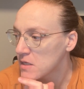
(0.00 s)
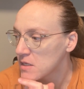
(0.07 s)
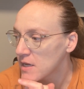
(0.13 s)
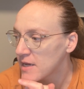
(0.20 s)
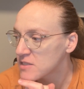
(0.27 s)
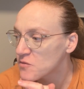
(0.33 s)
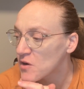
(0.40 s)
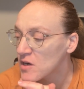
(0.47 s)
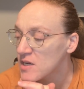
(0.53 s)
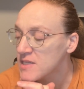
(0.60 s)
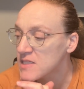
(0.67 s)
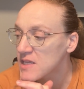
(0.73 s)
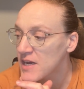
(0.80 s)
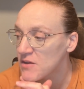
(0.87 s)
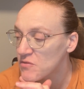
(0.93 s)
As far
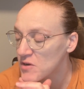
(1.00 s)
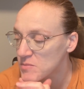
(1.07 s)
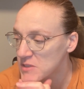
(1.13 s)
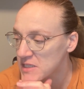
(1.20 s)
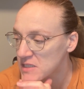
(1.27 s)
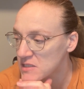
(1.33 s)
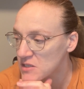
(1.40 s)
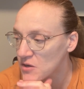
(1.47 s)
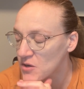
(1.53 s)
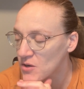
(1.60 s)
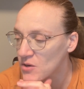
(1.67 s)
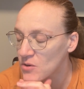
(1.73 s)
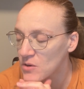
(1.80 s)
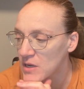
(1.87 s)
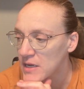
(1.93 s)
as life updates
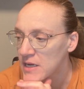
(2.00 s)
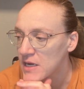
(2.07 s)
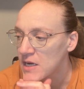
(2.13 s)
go,